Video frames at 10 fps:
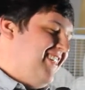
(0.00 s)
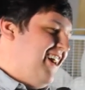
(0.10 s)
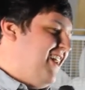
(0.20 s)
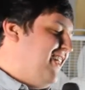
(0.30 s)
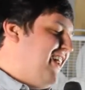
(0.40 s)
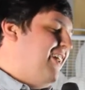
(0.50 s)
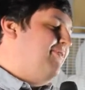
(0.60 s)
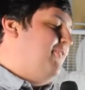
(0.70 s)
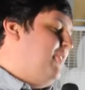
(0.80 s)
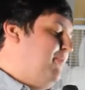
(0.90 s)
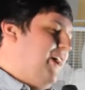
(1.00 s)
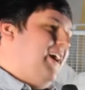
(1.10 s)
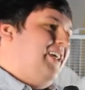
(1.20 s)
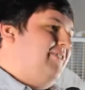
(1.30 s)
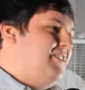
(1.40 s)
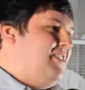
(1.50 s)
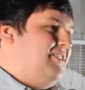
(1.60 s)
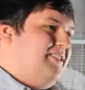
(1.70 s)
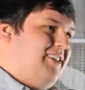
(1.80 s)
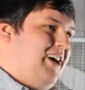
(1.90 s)
I like. I feel bad every
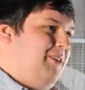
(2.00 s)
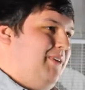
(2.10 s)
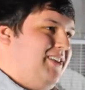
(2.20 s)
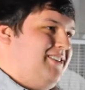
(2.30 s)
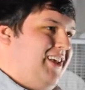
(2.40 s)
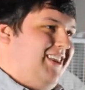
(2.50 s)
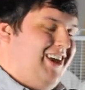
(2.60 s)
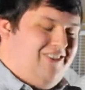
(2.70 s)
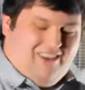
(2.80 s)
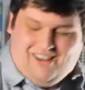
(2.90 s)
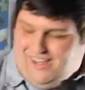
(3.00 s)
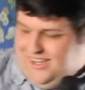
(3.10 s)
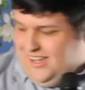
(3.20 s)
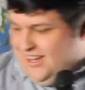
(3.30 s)
single time I say that one.